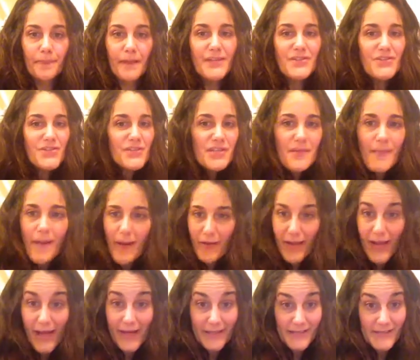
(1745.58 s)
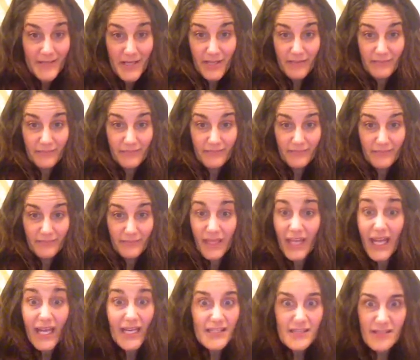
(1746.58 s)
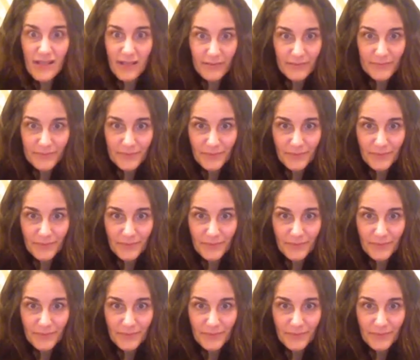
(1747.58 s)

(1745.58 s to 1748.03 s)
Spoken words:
it's just about getting it done. Get it done.